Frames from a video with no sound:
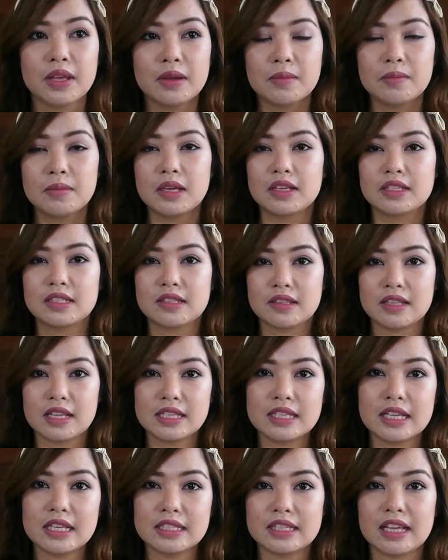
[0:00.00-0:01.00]
because
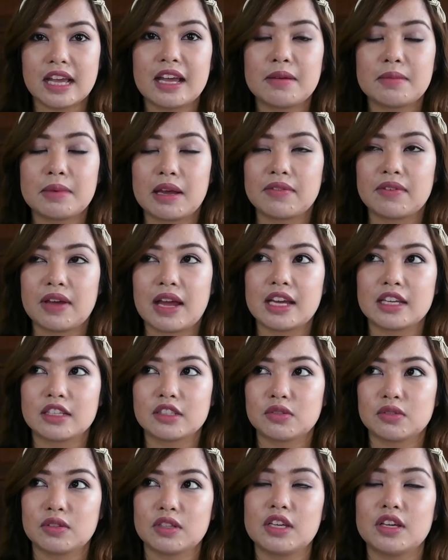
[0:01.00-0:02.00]
this exam I've
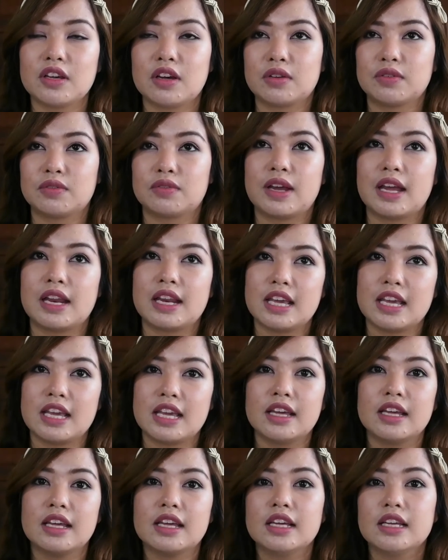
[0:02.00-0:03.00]
actually
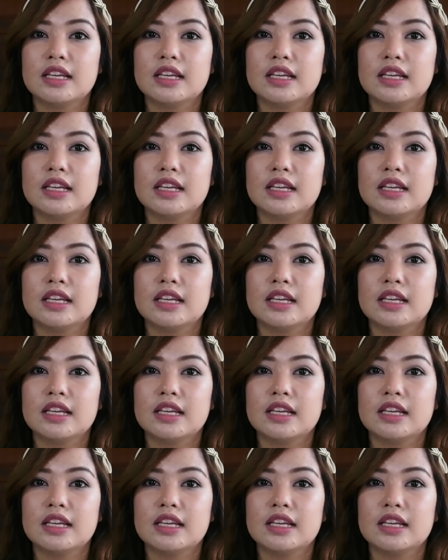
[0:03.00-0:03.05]
already